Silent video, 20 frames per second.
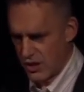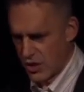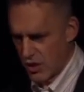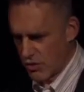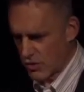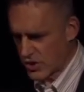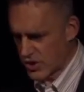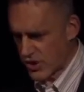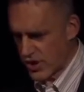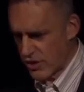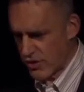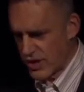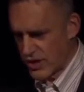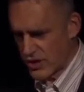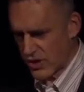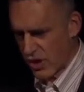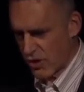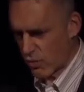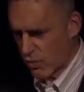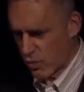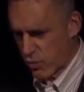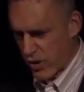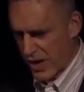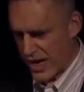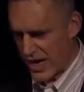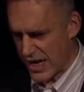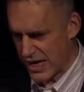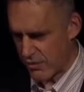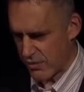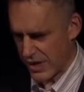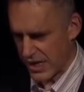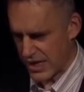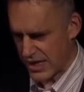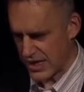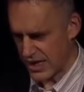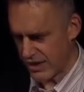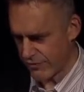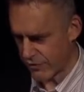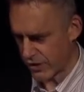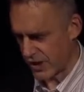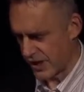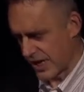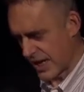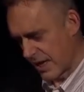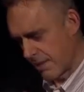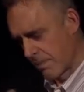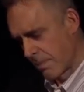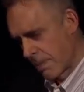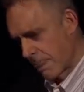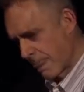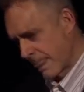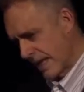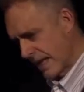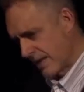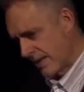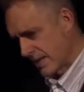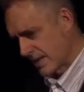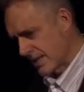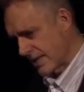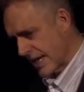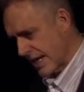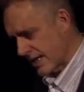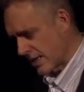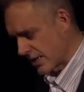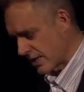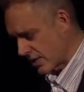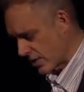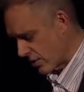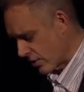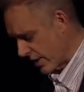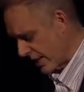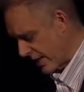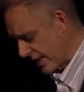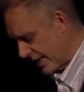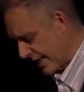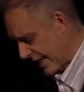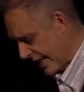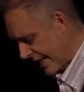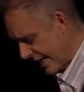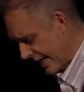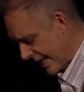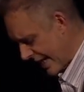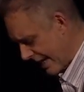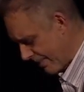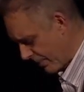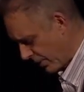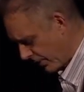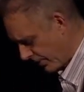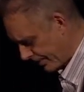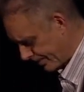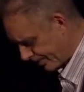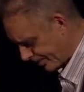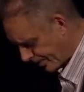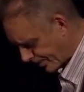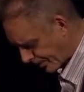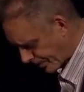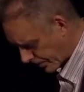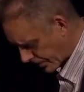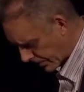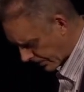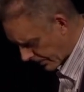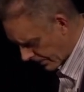Those theories are really, really different. And then in the second story in Cain and Abel,